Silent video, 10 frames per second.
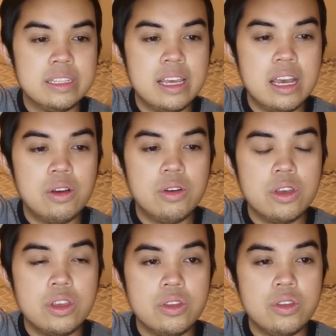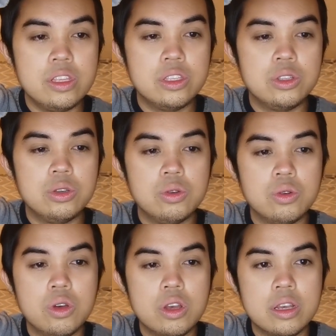Now you need
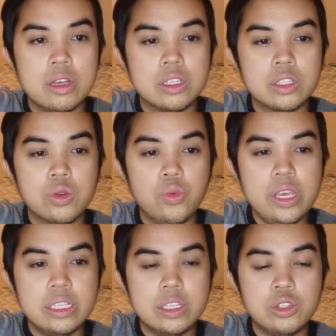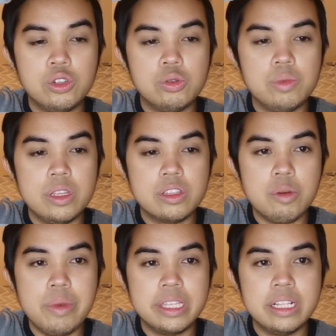to squeeze the tube
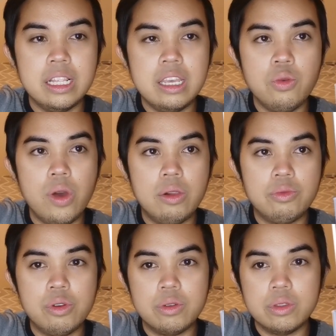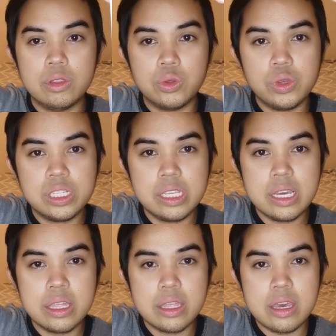intermittently while
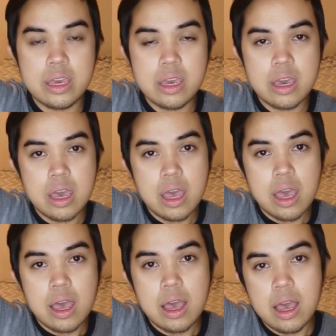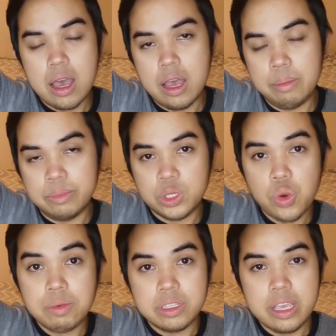twisting the
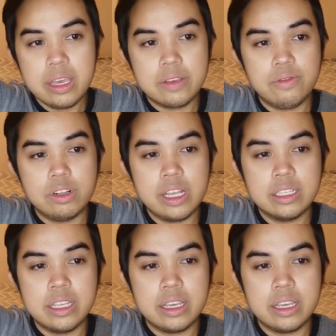swab stick for 10